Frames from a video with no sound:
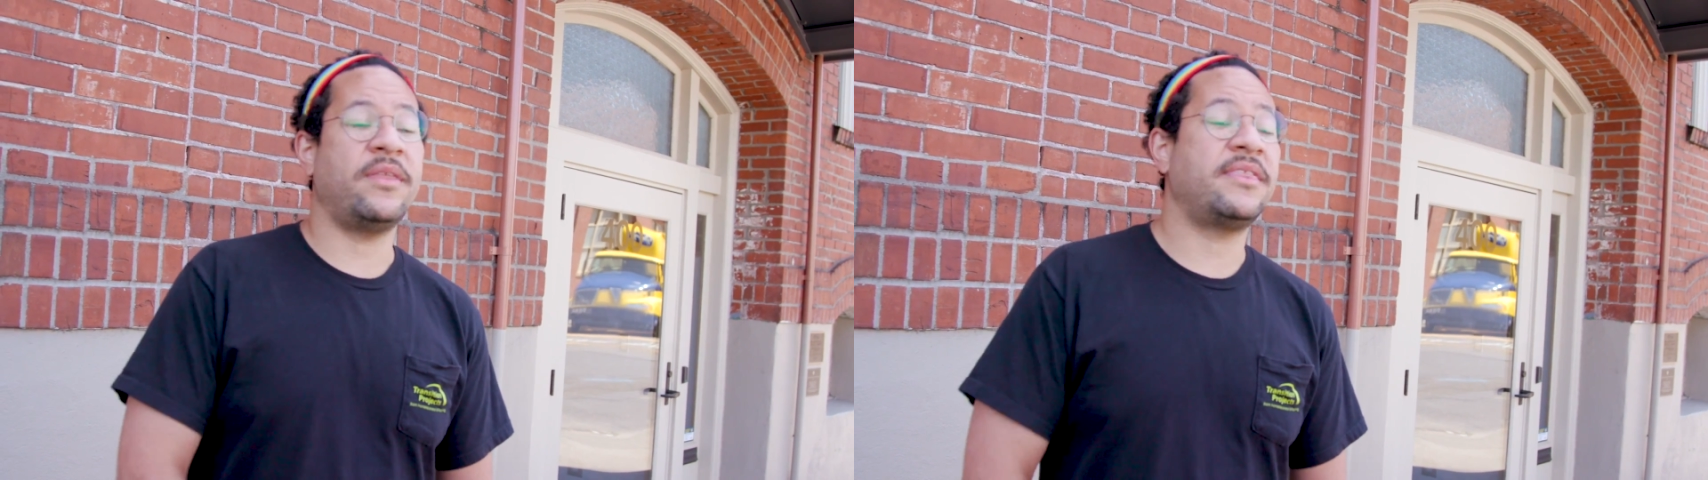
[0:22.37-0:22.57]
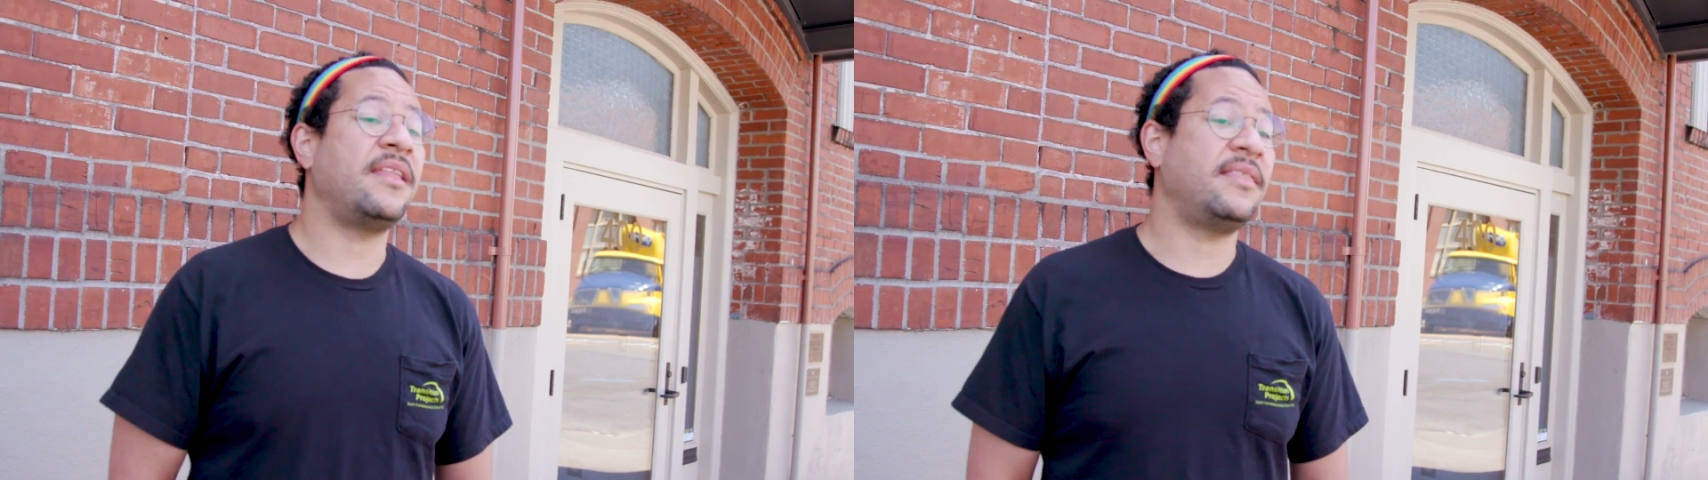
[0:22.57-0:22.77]

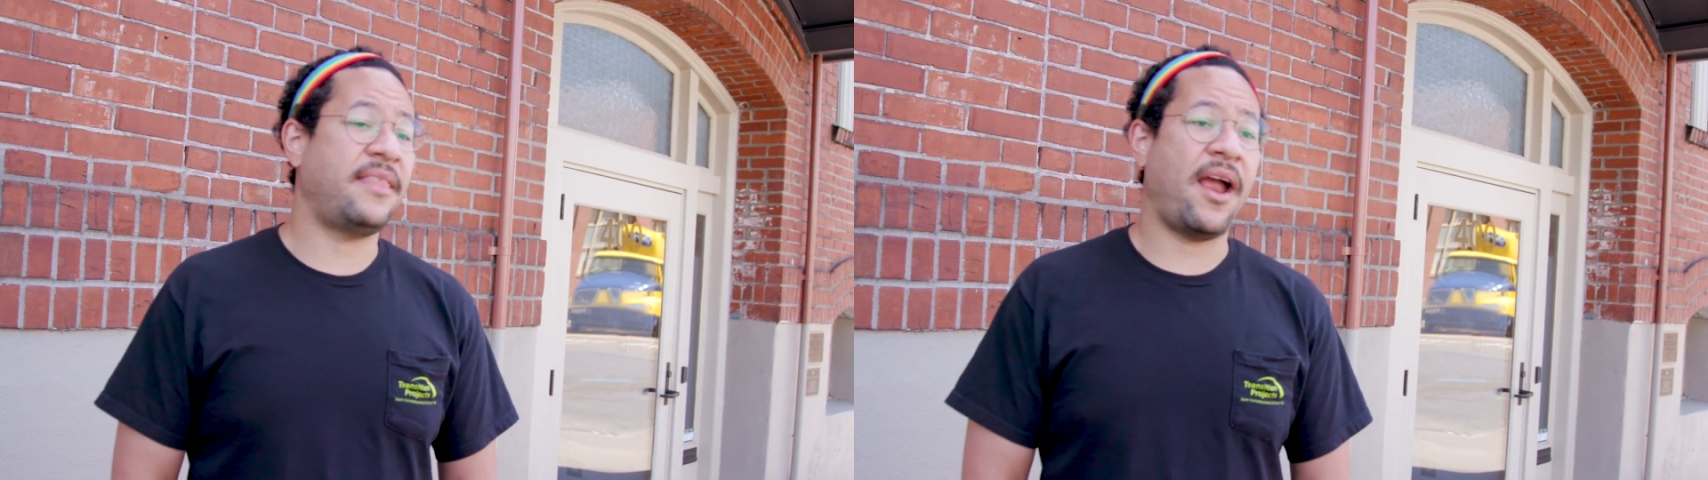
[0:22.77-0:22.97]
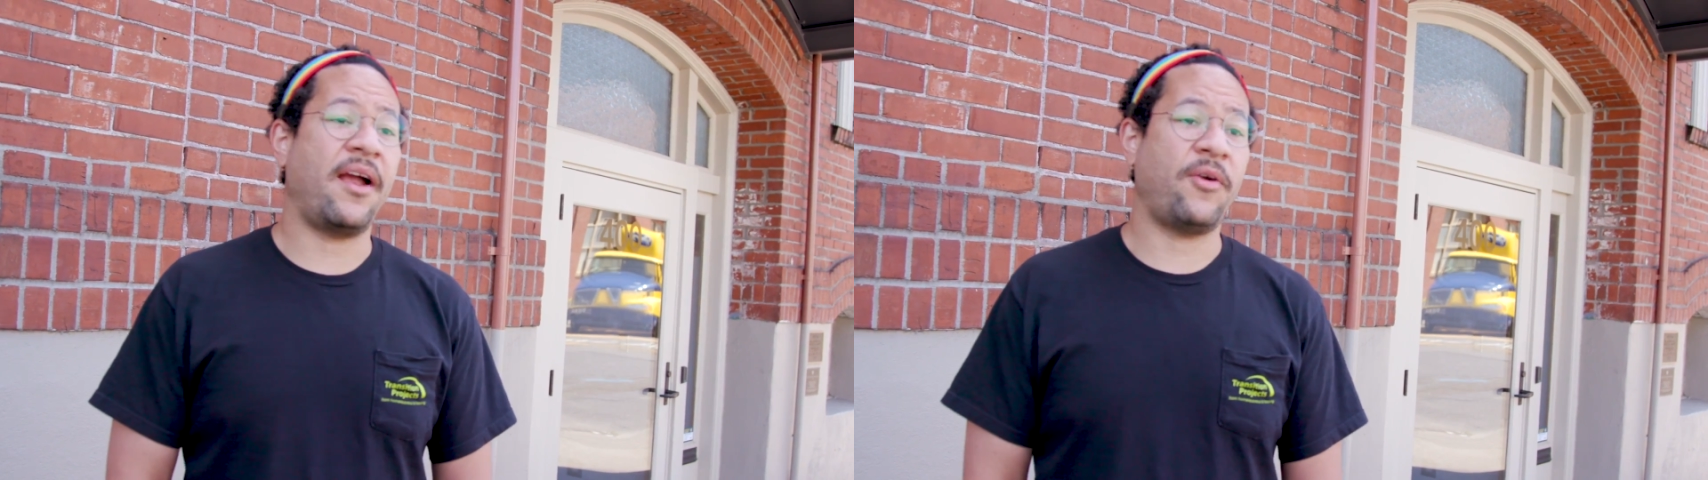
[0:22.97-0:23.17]

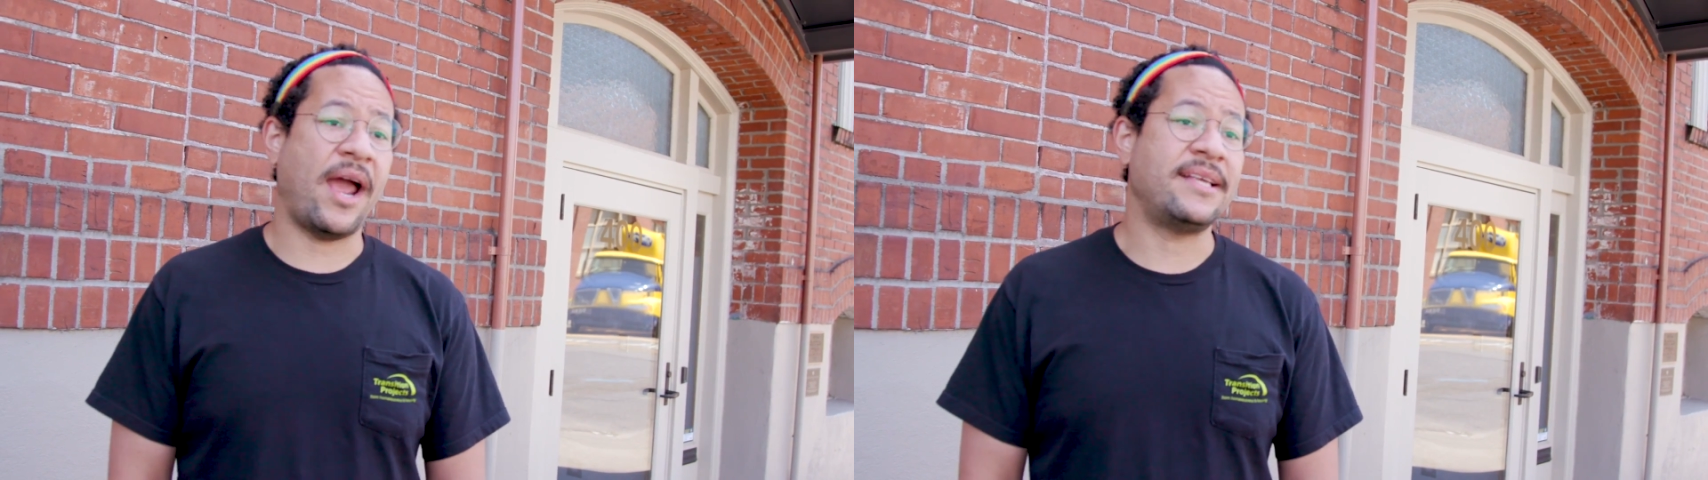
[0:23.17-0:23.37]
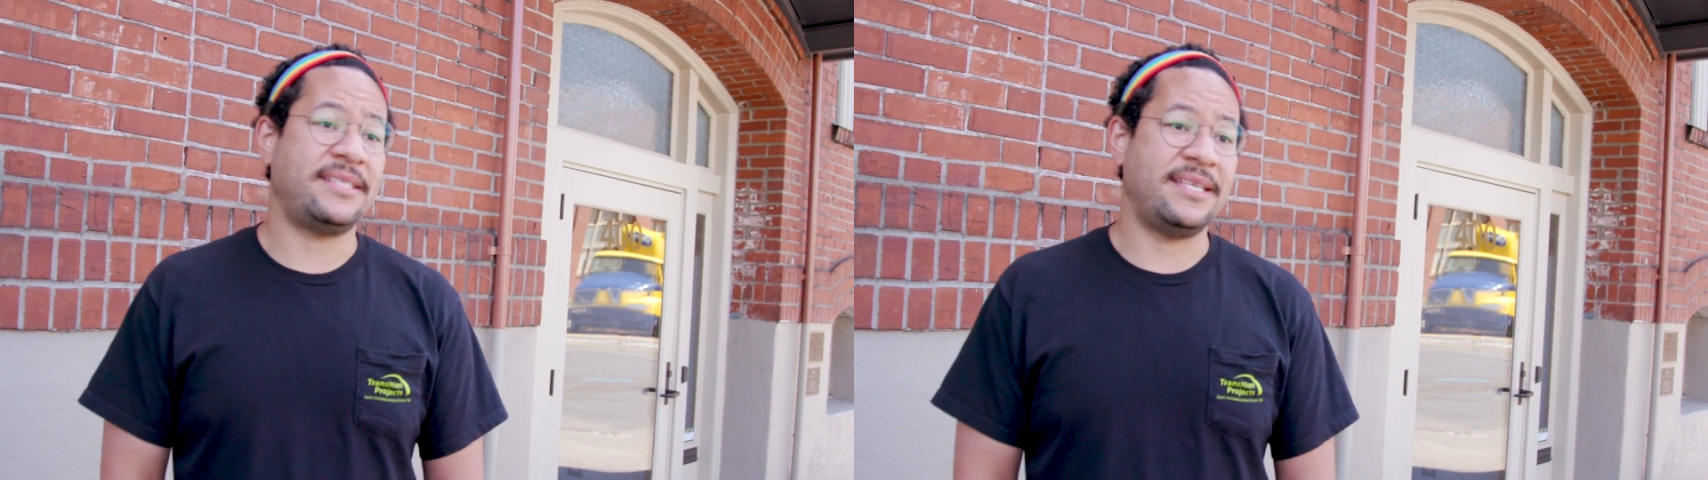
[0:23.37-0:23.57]
within their
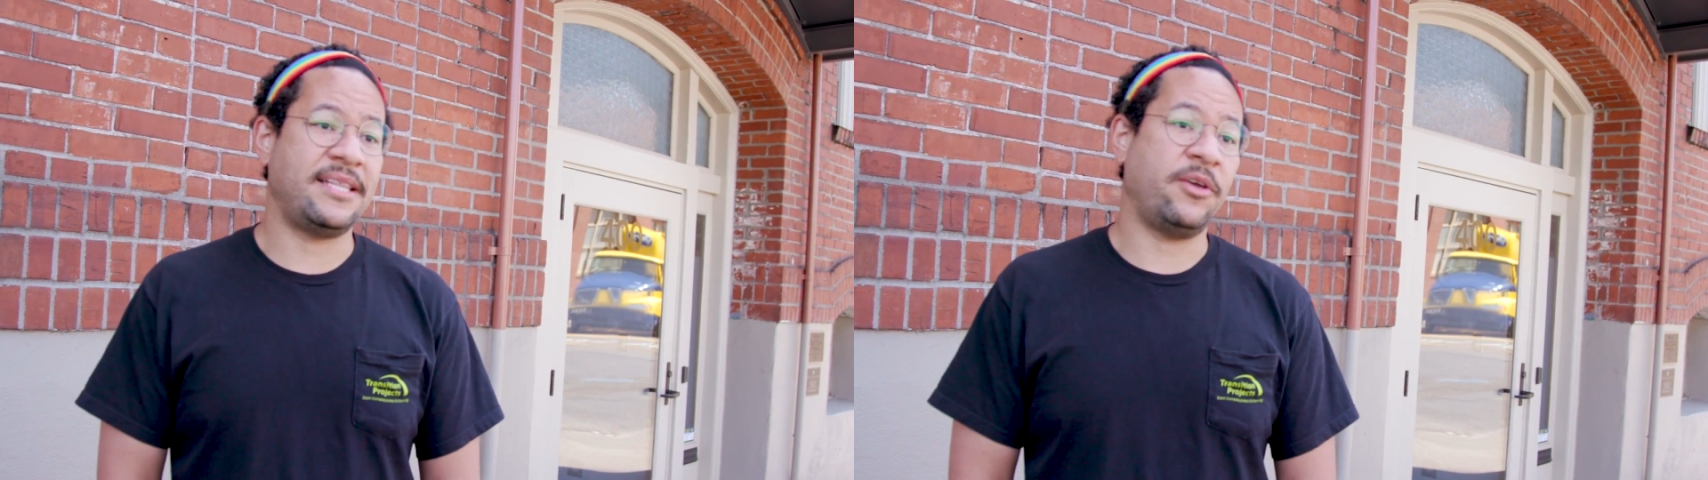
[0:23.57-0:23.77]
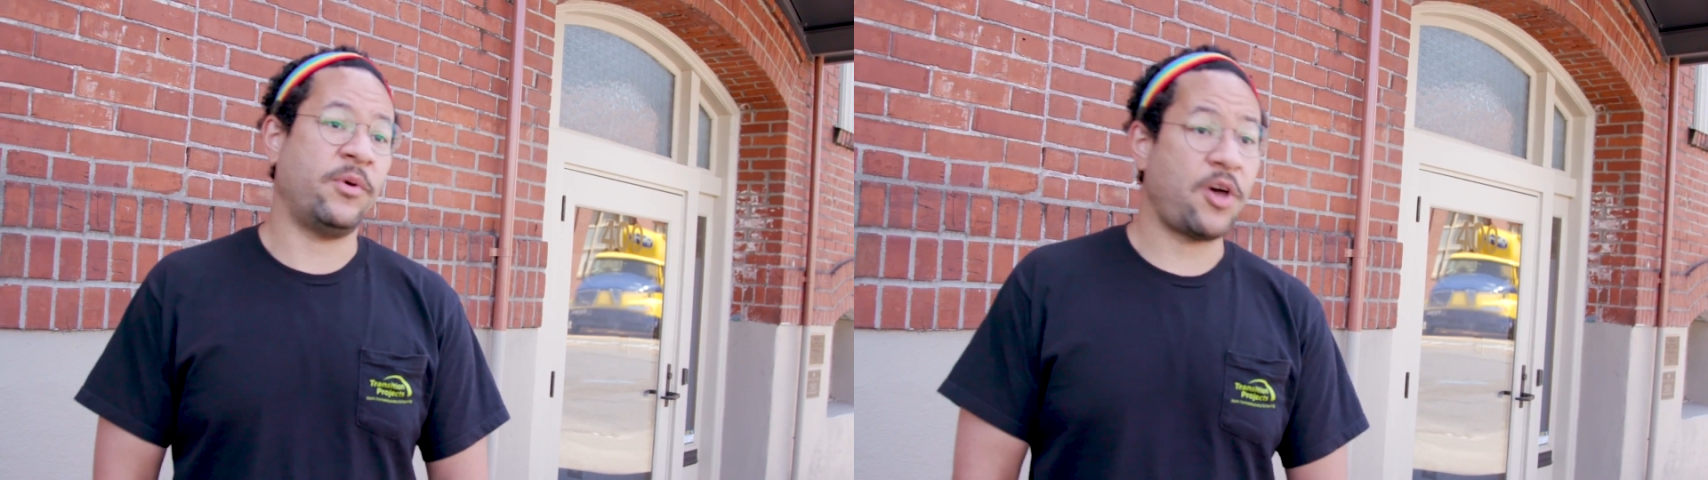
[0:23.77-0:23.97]

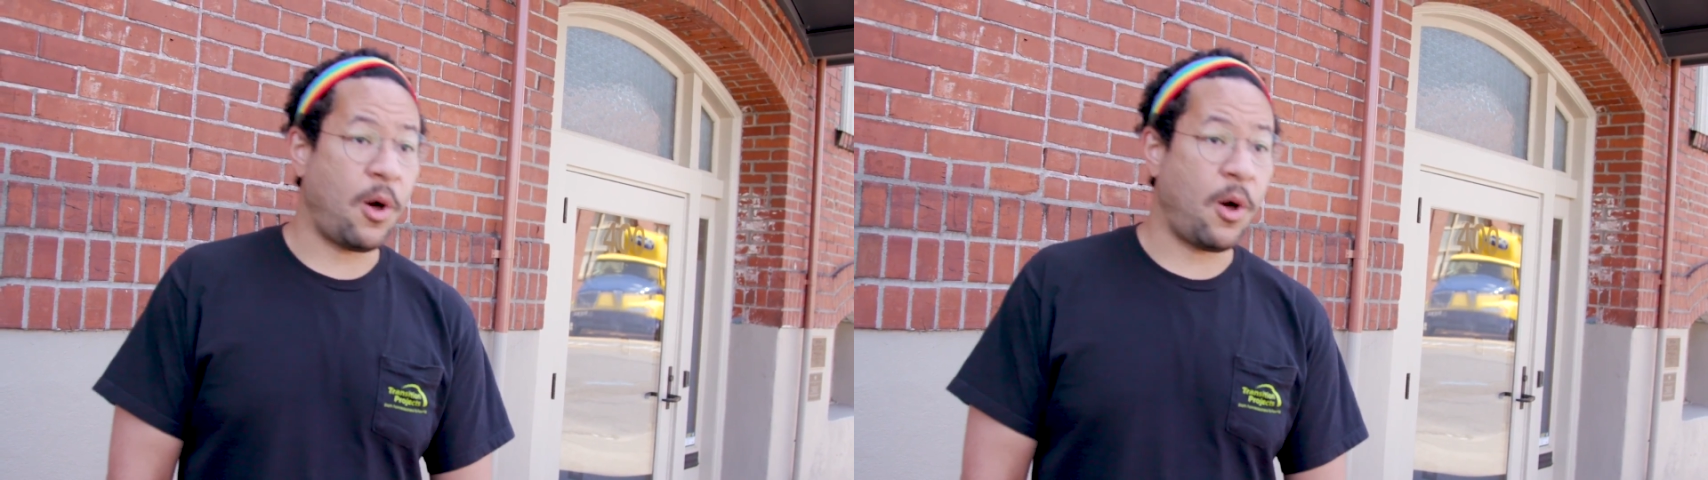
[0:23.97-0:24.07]
crises, thing with